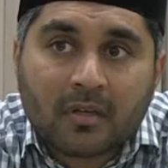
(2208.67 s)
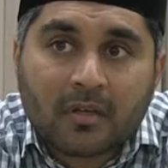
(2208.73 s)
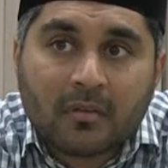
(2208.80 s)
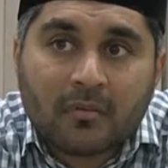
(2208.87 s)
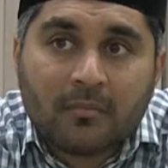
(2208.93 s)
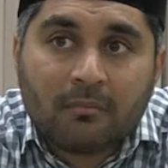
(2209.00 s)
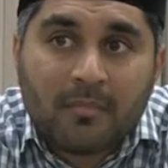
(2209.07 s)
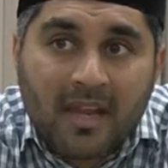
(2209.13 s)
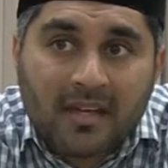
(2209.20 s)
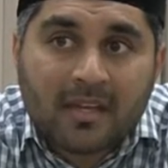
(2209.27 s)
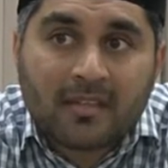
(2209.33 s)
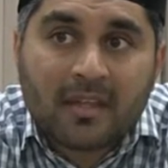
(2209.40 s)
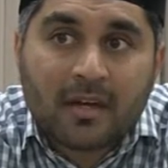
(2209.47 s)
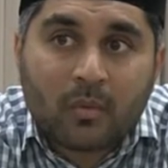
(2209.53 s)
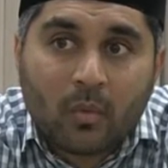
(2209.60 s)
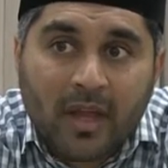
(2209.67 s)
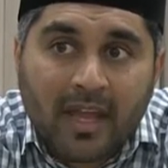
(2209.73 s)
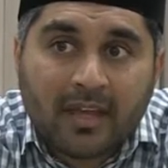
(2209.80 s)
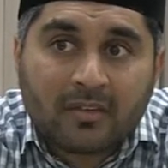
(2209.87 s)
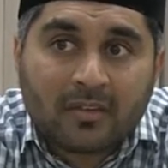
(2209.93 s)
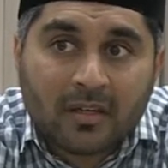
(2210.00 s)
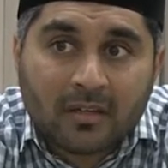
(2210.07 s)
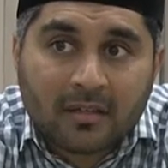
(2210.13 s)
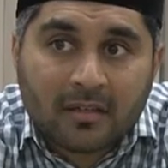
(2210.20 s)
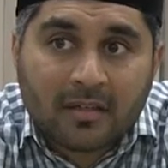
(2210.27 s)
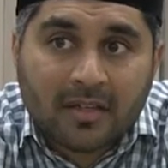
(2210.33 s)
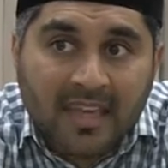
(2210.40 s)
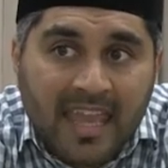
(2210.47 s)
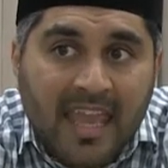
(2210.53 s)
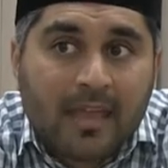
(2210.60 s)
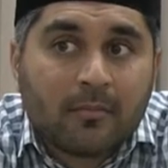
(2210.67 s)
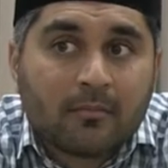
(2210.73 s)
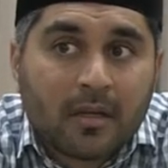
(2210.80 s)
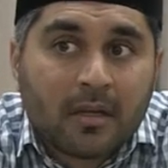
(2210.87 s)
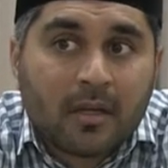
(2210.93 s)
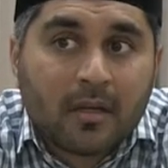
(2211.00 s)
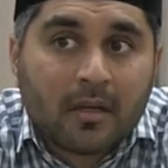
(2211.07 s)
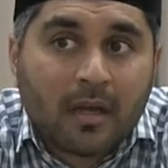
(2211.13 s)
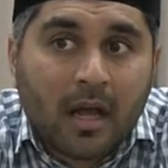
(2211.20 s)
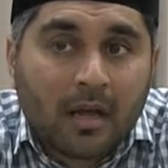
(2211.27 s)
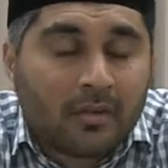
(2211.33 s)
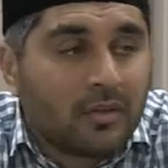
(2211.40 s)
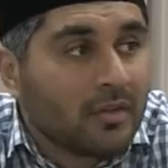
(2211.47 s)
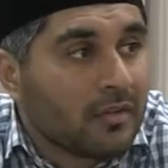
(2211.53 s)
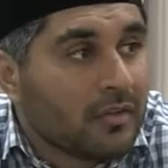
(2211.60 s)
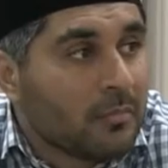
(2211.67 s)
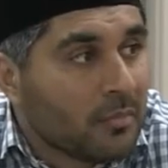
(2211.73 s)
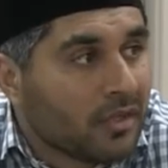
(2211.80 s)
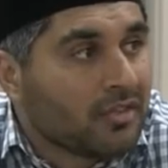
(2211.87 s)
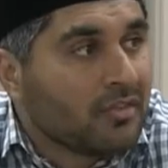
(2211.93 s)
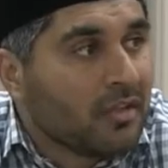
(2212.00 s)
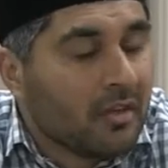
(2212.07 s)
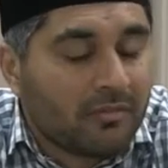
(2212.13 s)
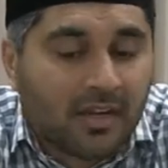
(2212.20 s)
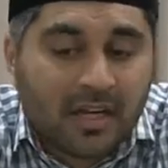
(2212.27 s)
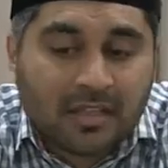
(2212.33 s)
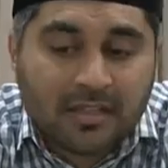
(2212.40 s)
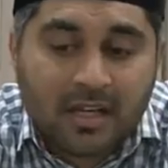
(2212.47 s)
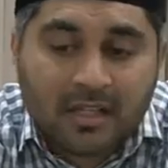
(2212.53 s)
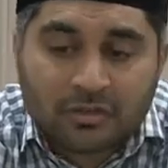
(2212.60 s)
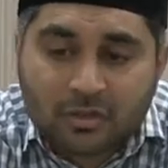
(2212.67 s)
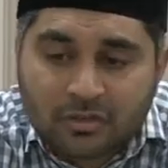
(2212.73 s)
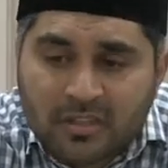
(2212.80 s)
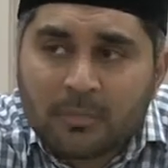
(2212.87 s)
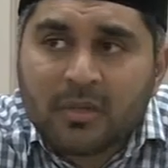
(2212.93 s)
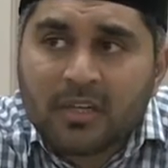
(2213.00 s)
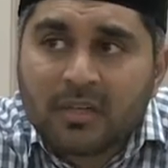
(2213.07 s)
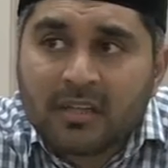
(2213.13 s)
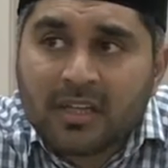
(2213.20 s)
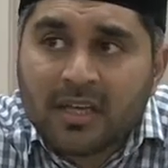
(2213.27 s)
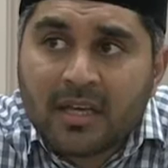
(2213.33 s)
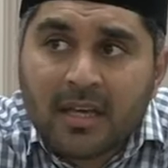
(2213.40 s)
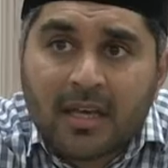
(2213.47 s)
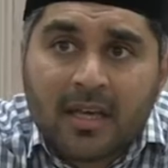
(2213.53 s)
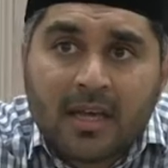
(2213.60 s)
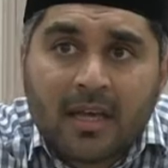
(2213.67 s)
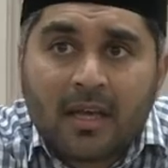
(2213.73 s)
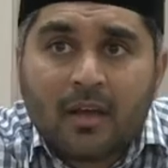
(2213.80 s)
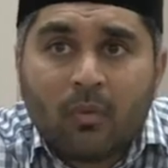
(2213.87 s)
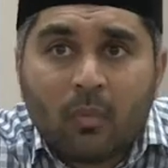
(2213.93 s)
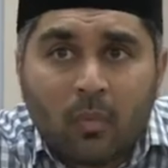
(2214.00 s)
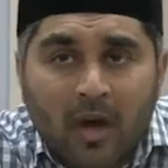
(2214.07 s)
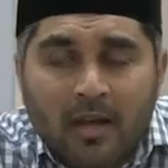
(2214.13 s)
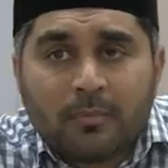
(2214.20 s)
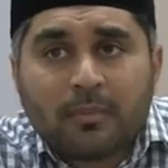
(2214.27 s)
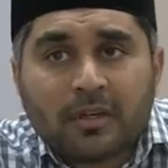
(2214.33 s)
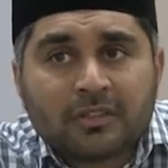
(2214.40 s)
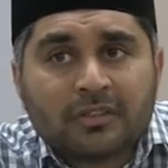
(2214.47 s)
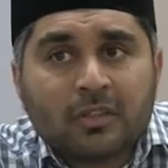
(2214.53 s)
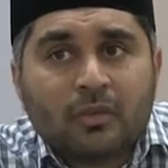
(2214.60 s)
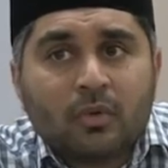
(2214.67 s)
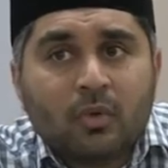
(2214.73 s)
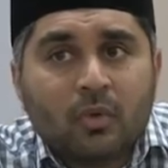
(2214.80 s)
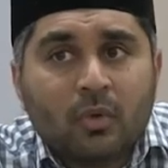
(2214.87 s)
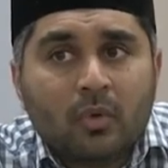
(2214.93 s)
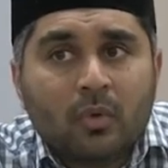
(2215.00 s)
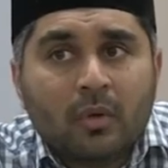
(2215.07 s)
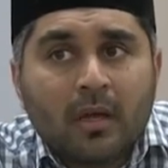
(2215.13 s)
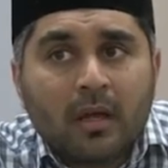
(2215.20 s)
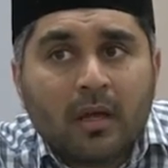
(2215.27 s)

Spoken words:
mended their ways and came under the mercy of Allah Ta'ala. So similarly, one person who